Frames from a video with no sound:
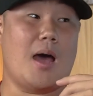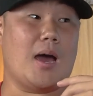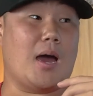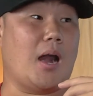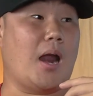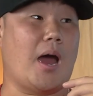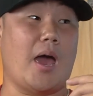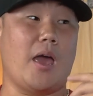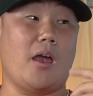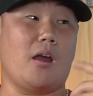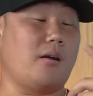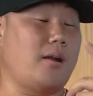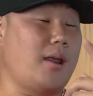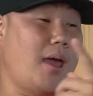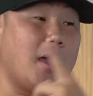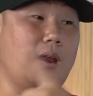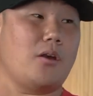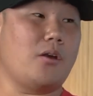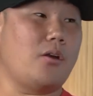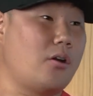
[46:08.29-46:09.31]
I got to hire an
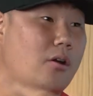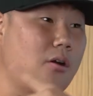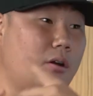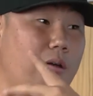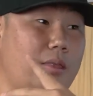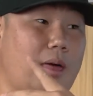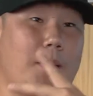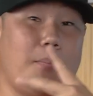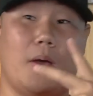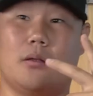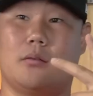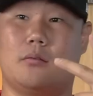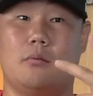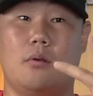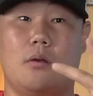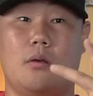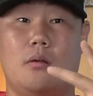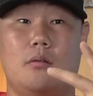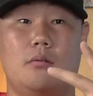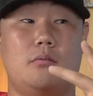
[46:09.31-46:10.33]
editor and all that. I'm like,
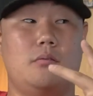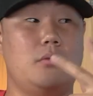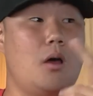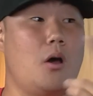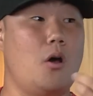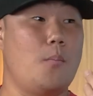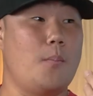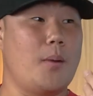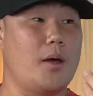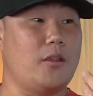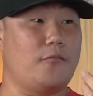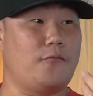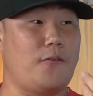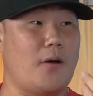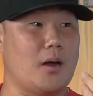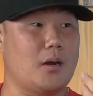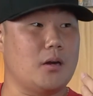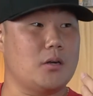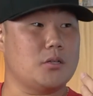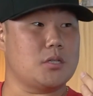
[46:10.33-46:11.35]
no,
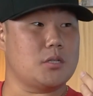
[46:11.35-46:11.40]
motherfucker.